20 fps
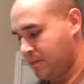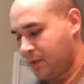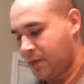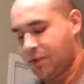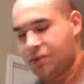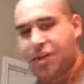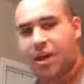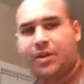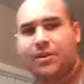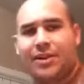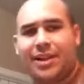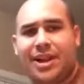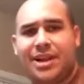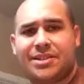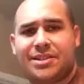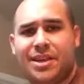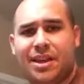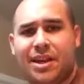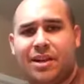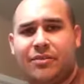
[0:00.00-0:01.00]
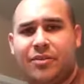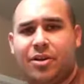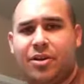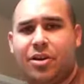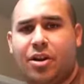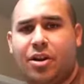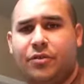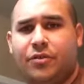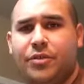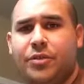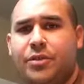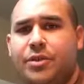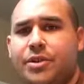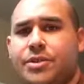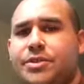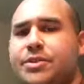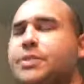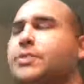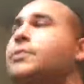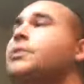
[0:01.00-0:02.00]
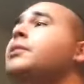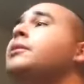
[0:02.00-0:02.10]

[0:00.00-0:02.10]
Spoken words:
Showered last night after I got off duty, so